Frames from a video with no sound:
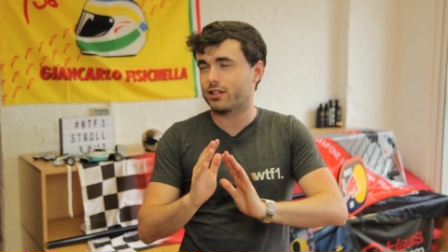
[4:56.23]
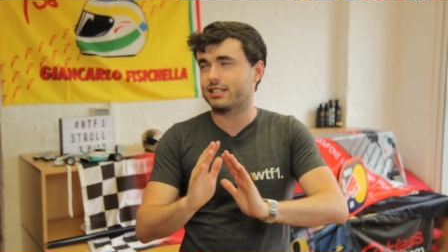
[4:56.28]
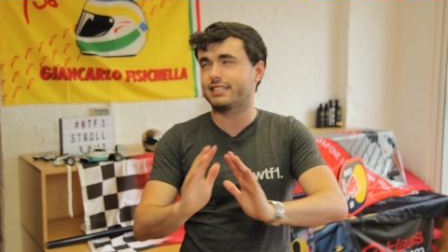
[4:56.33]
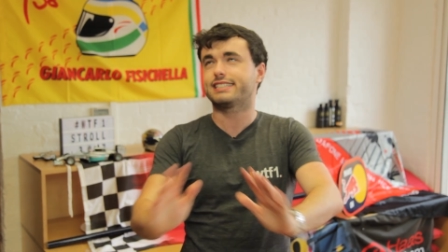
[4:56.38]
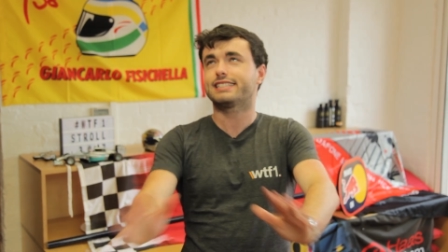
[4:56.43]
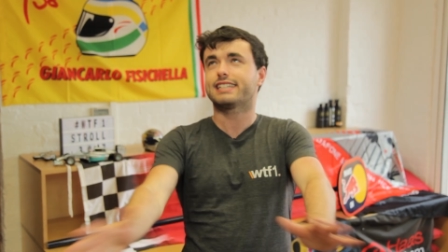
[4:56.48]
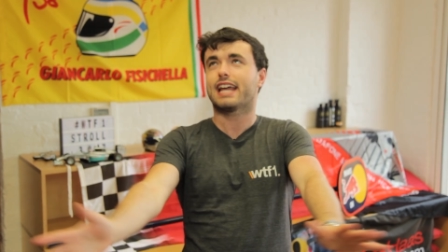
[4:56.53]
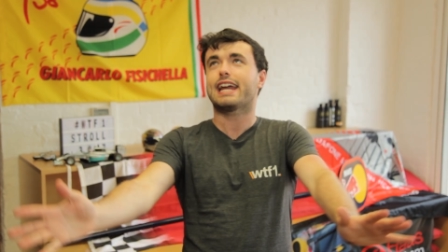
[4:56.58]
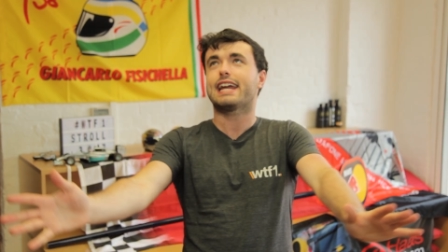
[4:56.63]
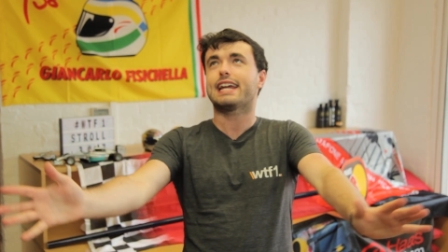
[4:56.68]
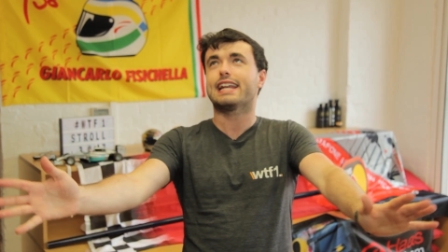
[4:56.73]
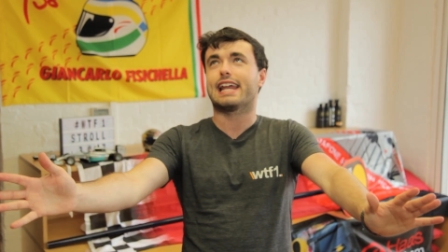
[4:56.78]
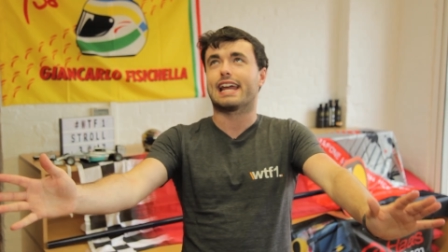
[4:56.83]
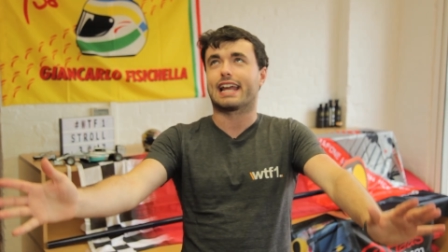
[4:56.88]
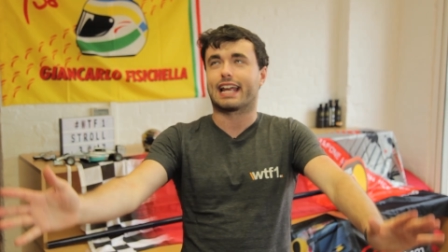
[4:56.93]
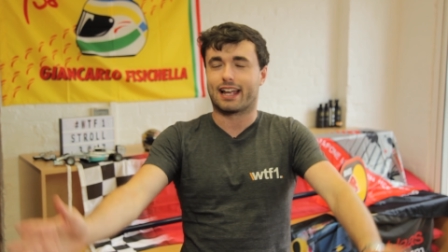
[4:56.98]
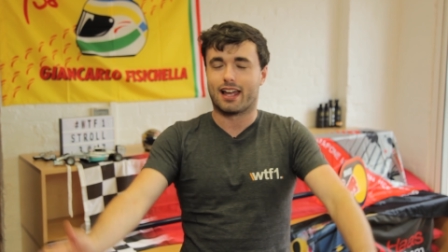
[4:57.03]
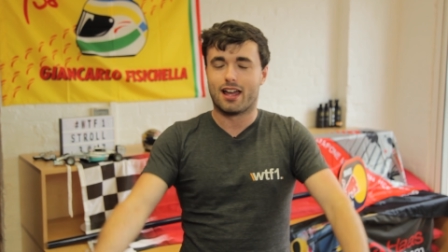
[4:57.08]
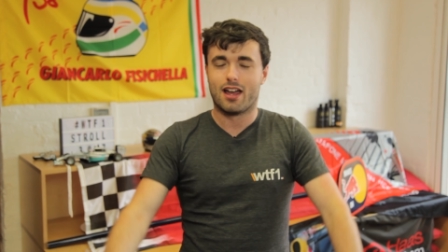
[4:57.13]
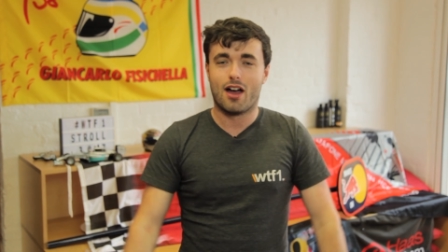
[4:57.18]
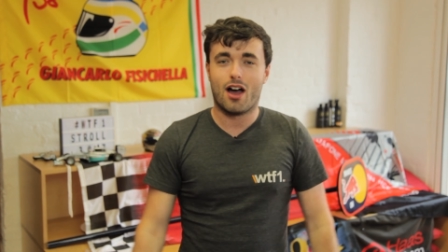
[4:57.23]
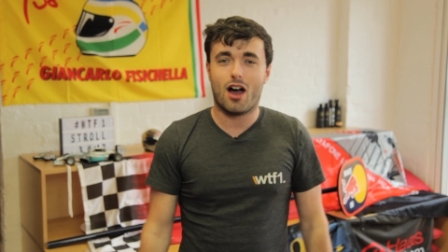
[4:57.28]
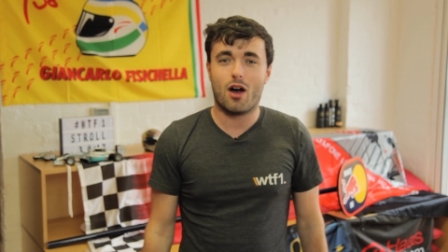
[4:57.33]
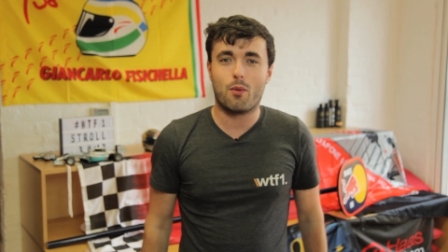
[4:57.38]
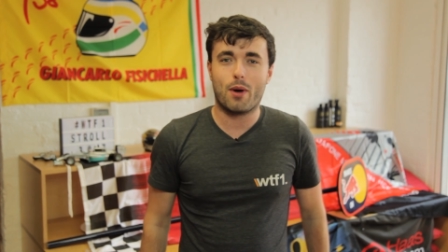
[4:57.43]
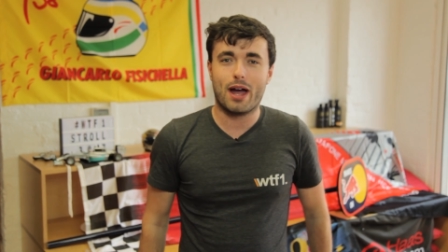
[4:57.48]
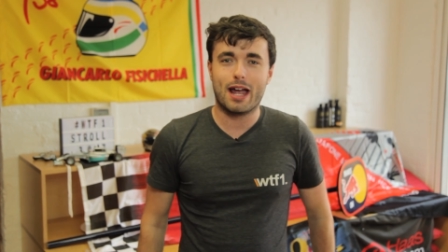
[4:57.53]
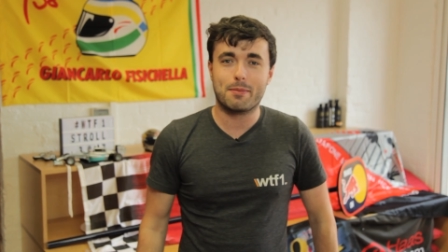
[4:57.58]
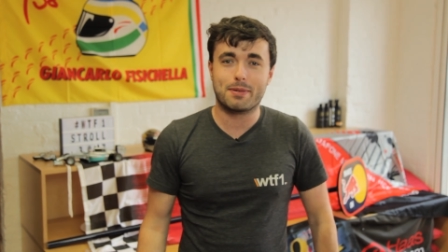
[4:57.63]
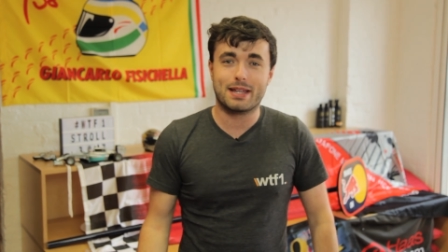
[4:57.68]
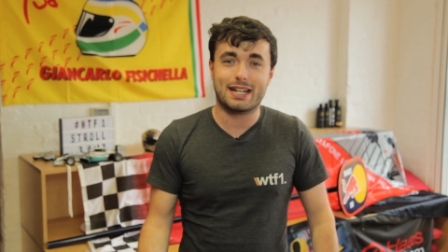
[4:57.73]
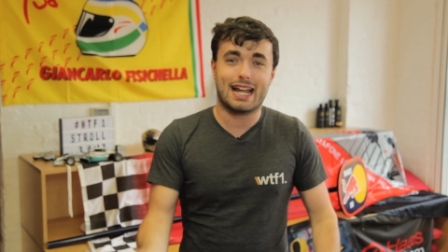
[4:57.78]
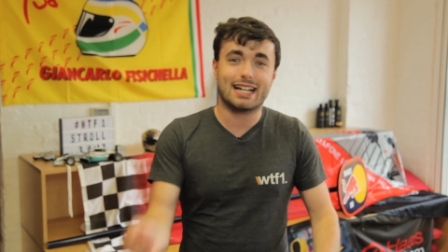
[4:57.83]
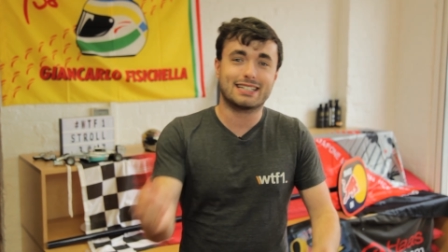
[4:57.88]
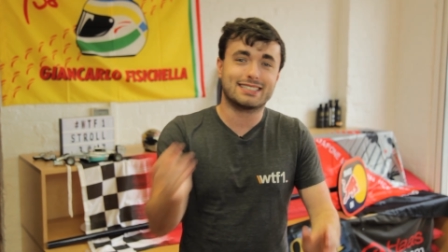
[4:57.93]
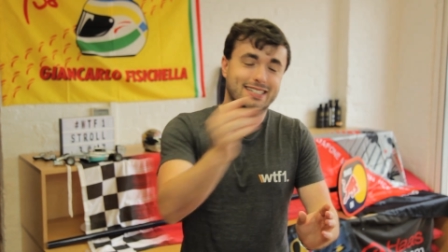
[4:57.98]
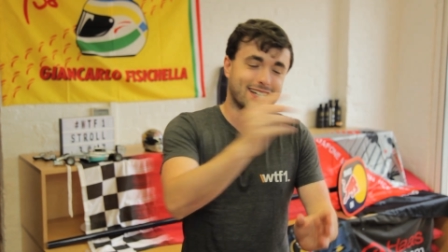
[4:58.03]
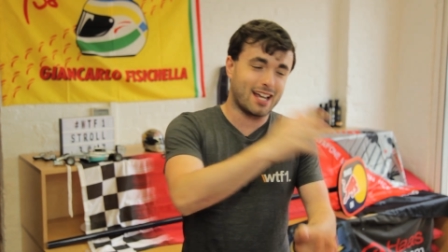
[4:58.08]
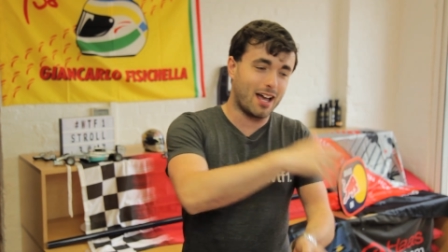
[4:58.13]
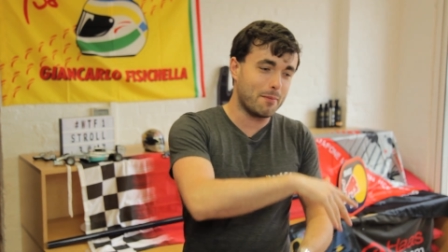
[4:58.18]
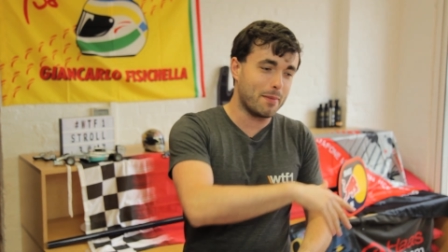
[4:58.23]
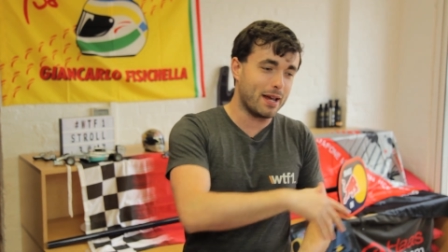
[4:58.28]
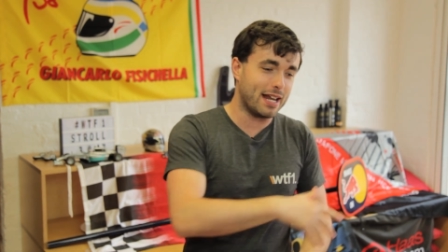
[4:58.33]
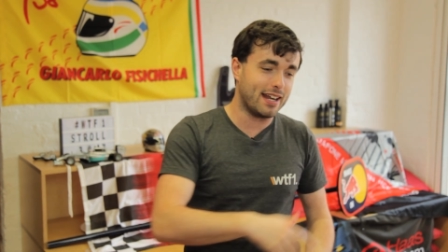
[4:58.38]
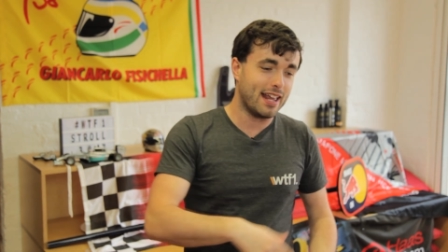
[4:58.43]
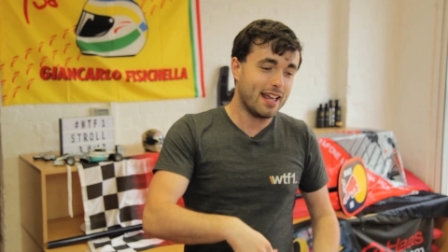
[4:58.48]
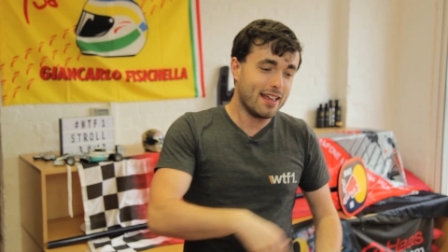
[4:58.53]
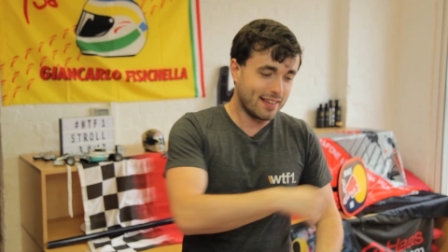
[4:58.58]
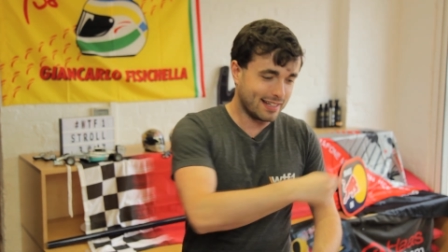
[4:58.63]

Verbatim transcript: sailing away, but then had to come in.